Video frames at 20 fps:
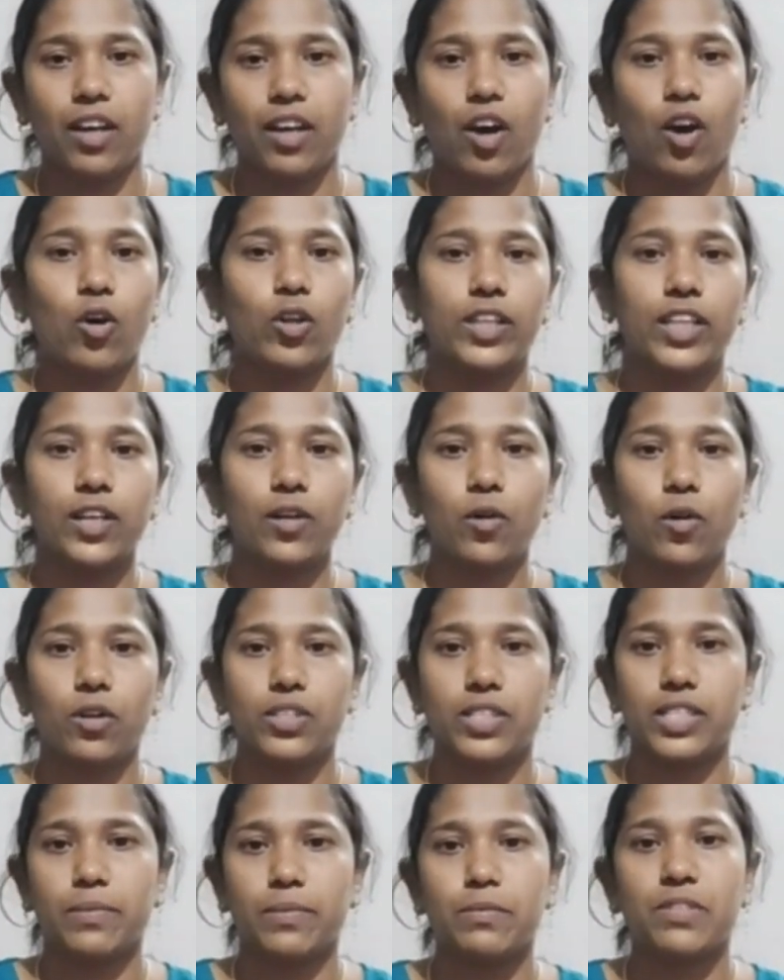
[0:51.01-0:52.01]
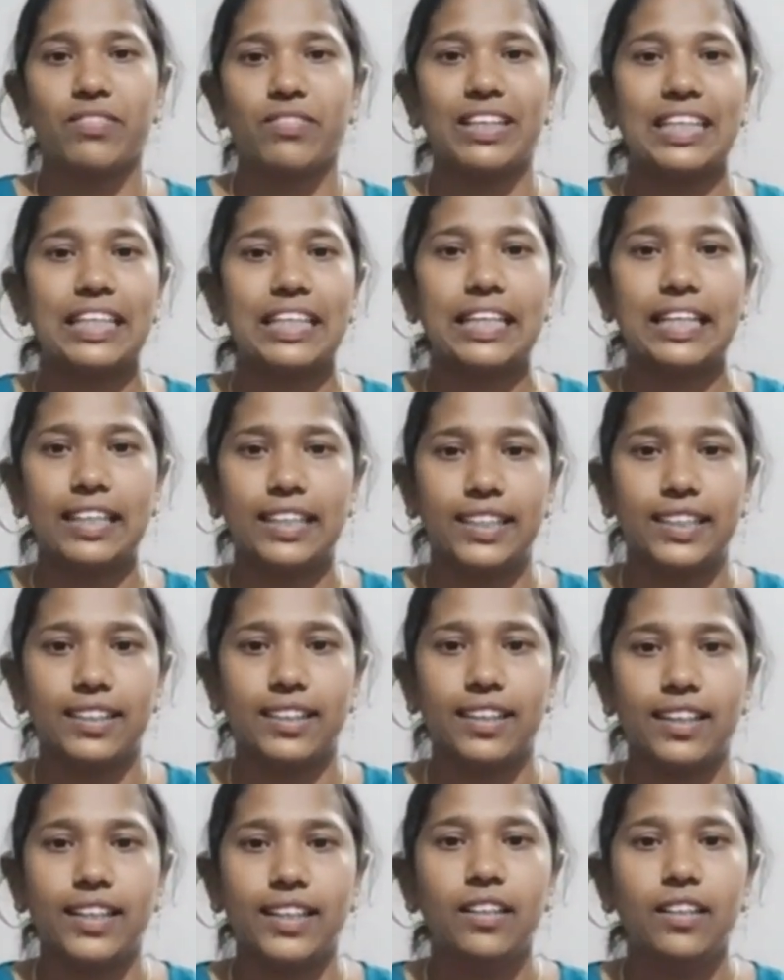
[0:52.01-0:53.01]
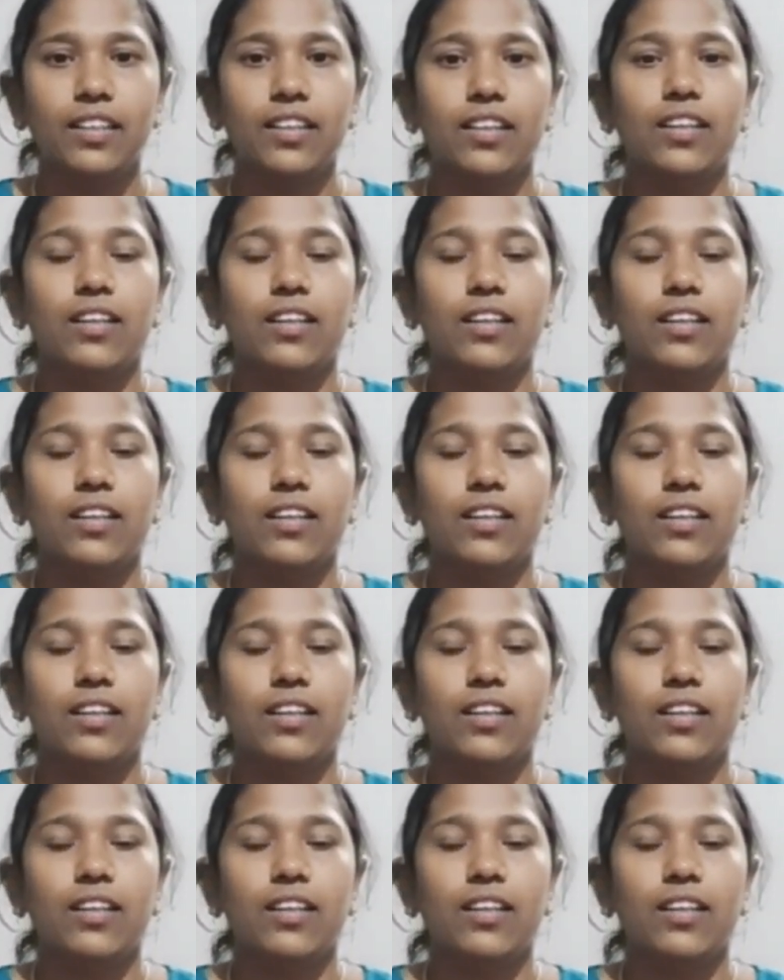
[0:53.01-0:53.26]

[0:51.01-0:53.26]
all the concepts very clearly.